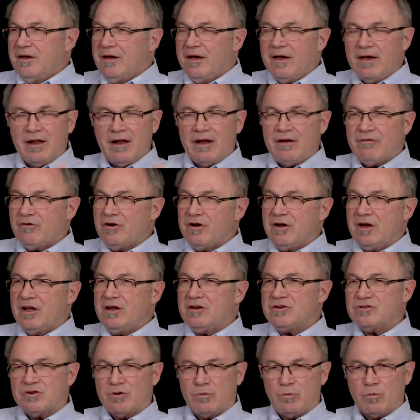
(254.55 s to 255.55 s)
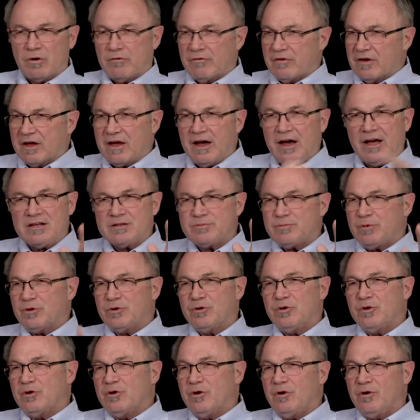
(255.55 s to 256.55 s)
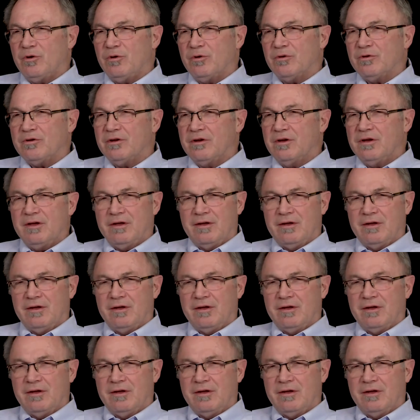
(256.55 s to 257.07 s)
in every nation where the gospel took hold.